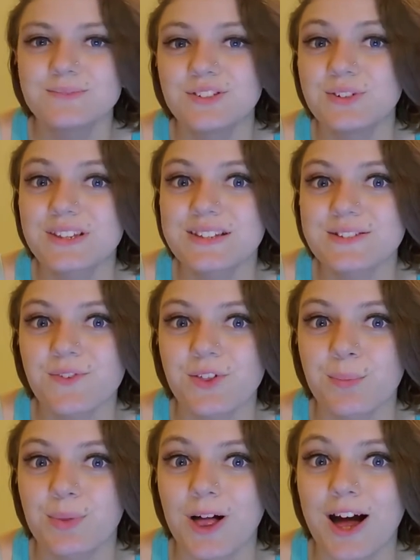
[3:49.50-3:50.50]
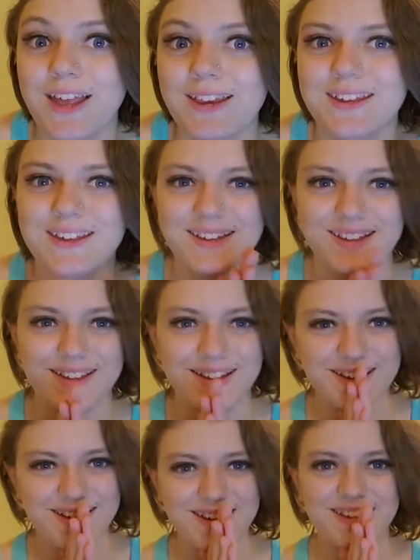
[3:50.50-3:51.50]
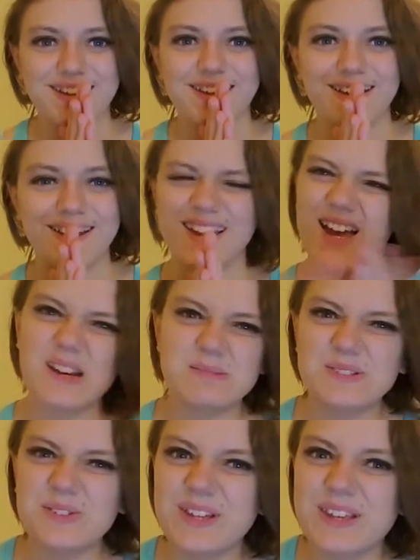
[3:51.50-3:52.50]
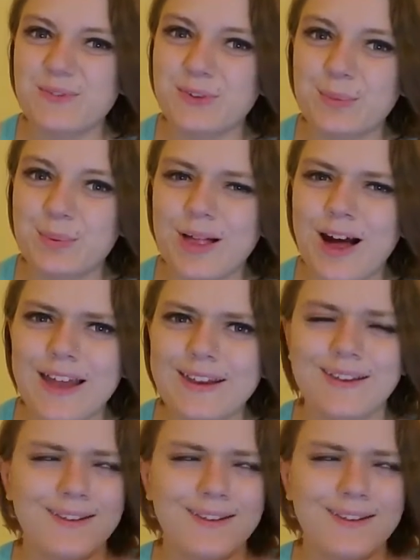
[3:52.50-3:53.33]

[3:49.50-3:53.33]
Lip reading: doing this for the plot. I'm doing it for the plot.